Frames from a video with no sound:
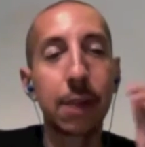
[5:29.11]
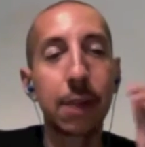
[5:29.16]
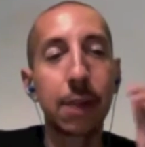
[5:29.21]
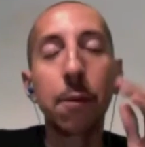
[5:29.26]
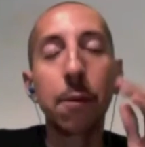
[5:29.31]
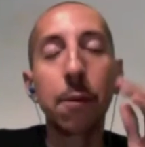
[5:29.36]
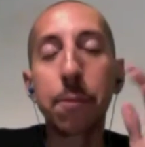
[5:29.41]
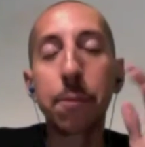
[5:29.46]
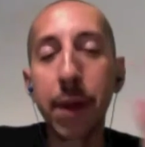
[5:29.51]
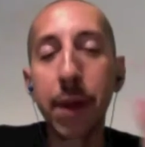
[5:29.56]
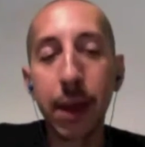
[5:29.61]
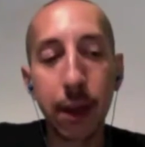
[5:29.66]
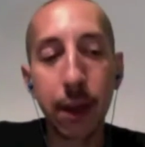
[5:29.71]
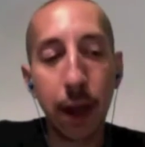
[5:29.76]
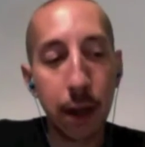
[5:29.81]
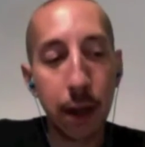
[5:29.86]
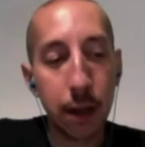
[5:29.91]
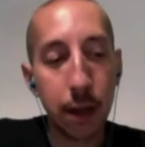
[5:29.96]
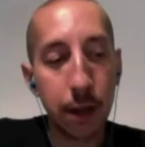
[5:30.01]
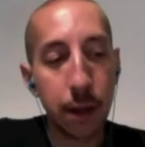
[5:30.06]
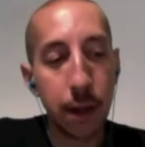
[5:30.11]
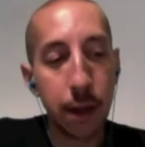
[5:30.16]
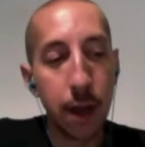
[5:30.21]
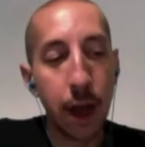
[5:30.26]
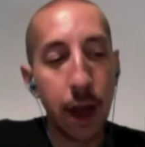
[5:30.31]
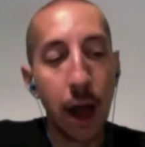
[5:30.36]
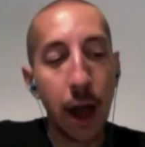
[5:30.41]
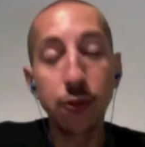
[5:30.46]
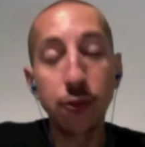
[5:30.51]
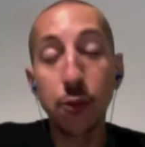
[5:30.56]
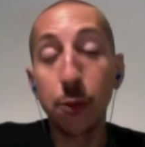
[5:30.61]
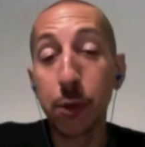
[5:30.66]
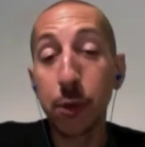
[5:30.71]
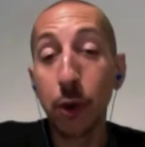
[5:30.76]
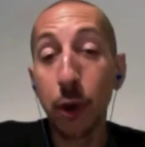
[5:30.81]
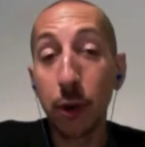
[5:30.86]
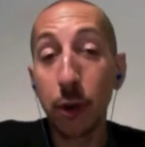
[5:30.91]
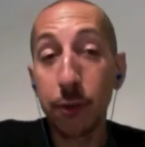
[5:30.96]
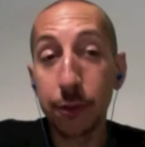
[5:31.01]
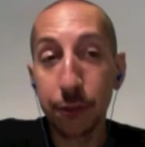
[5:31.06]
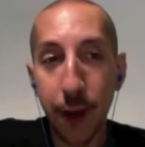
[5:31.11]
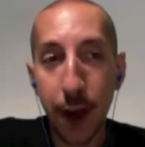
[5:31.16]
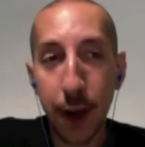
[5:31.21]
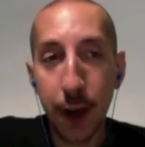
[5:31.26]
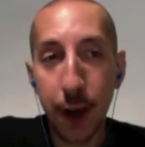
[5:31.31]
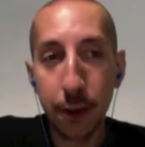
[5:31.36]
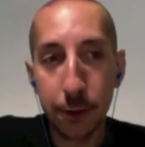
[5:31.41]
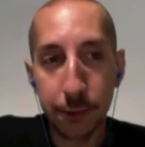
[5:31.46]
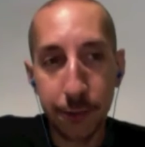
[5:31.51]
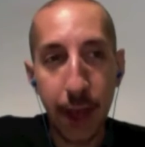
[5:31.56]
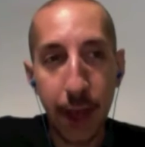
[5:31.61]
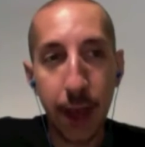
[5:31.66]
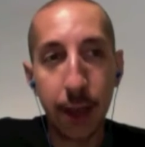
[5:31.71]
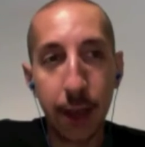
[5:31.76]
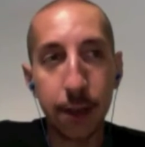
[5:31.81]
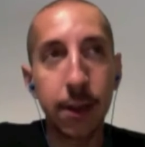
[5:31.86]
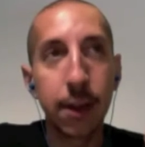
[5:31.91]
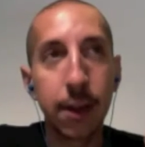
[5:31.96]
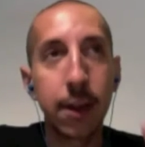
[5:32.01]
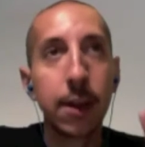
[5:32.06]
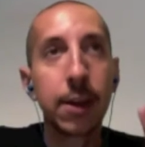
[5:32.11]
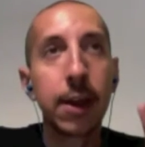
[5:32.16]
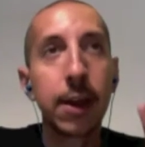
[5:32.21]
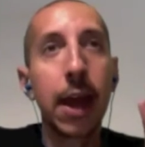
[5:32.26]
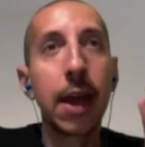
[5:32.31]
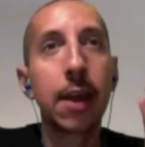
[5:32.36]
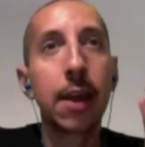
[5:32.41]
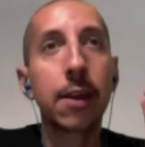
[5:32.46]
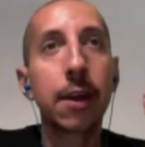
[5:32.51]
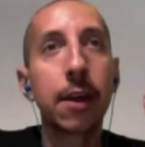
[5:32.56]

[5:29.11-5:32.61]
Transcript: I'm a big Entrepreneur on Fire fan, and